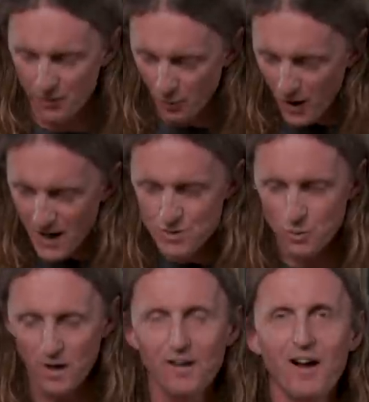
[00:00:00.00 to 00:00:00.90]
otherwise,
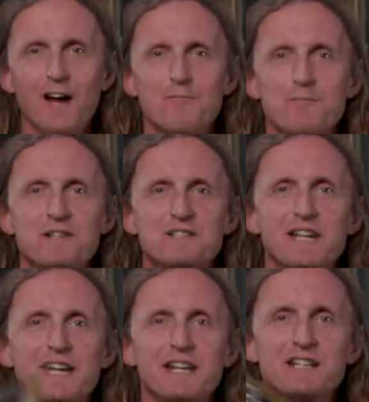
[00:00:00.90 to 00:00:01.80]
well, I've been
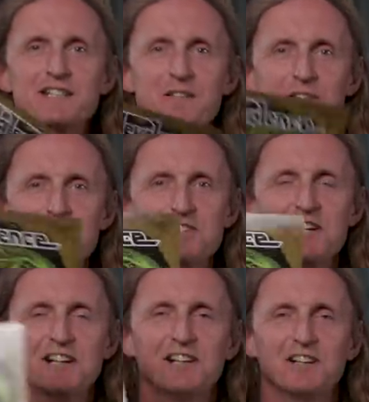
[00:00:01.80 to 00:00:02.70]
digging into this
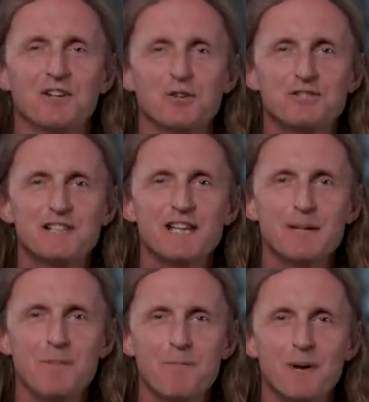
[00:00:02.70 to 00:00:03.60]
little
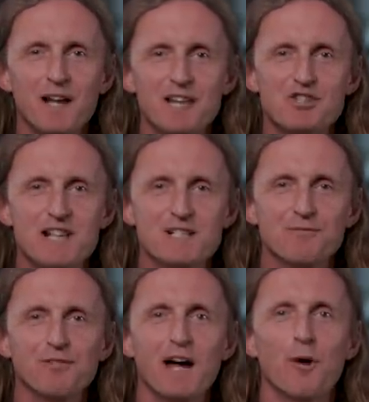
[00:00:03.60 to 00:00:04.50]
ditty. My buddy Jason
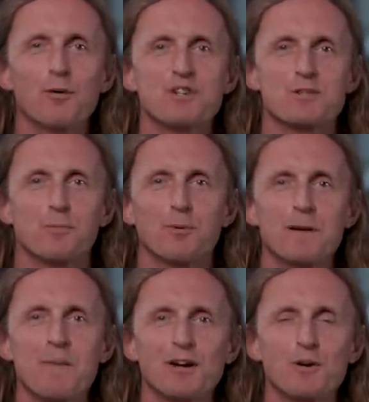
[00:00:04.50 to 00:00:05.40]
Flower,
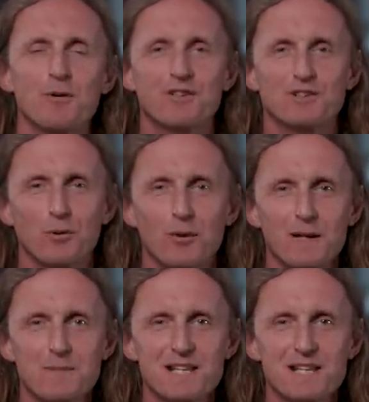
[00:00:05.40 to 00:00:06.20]
Supreme Echo in Victoria,